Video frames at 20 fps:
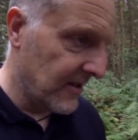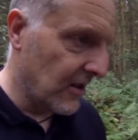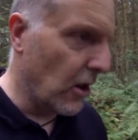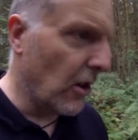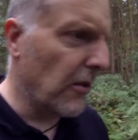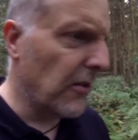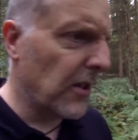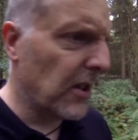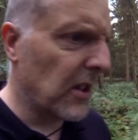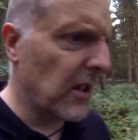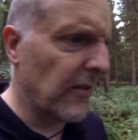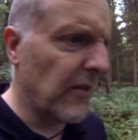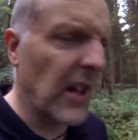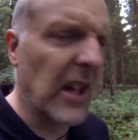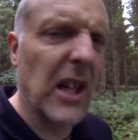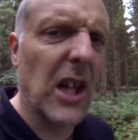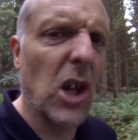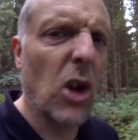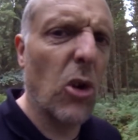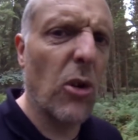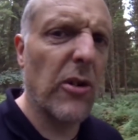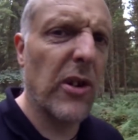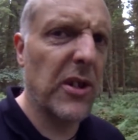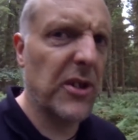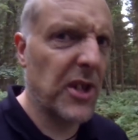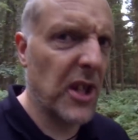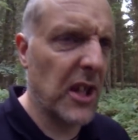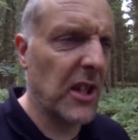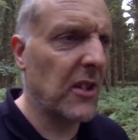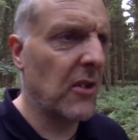I think they've had
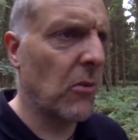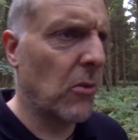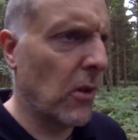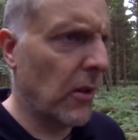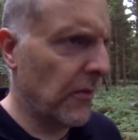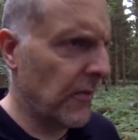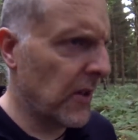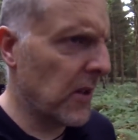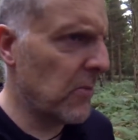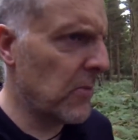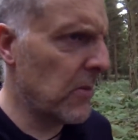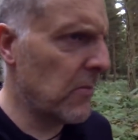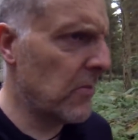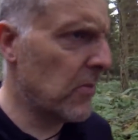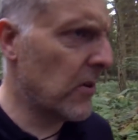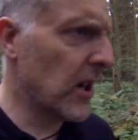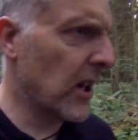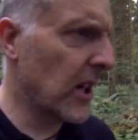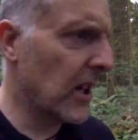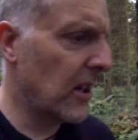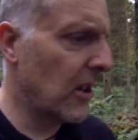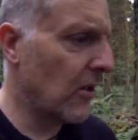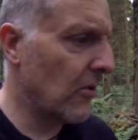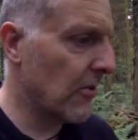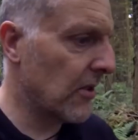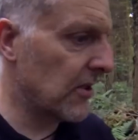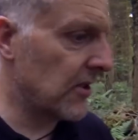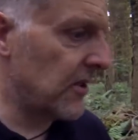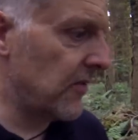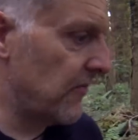lorries in. What have they been bringing
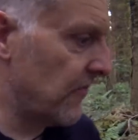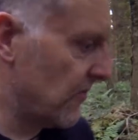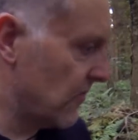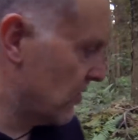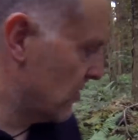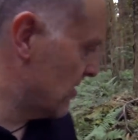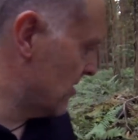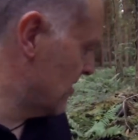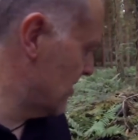lorries in for?